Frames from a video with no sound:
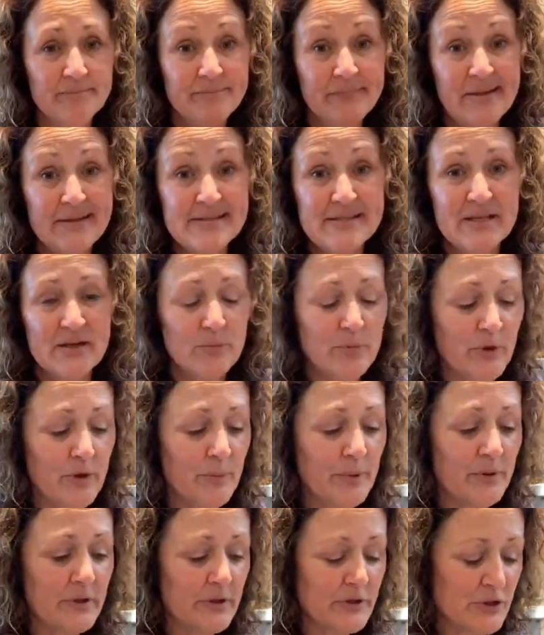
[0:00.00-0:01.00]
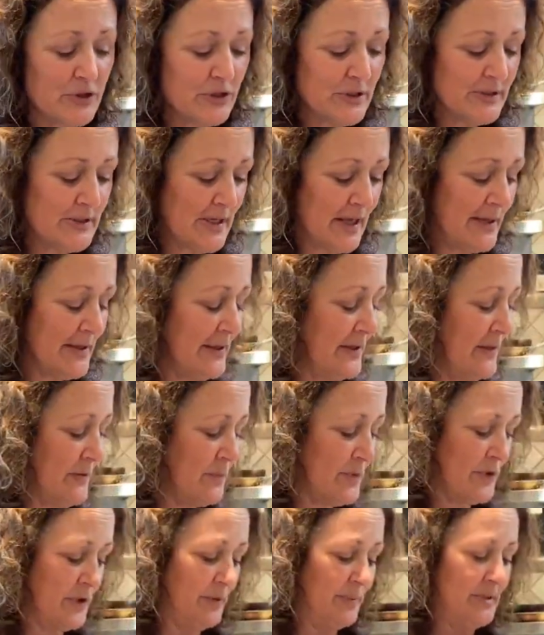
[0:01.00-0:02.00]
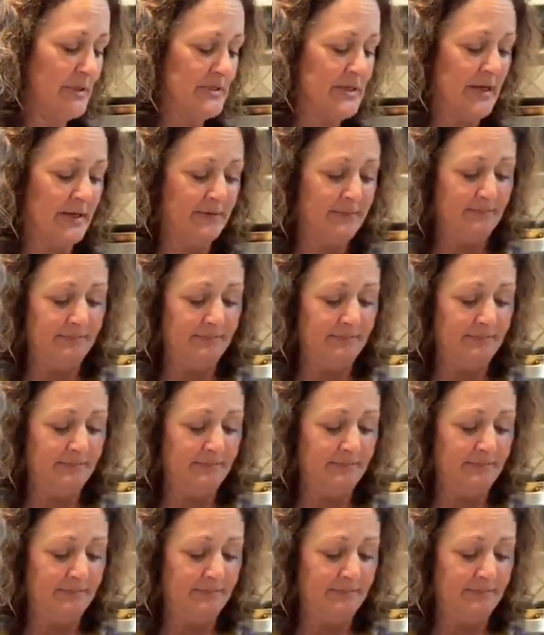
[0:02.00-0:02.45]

That's it. We're going to put a little cheese on it and we're going to be done.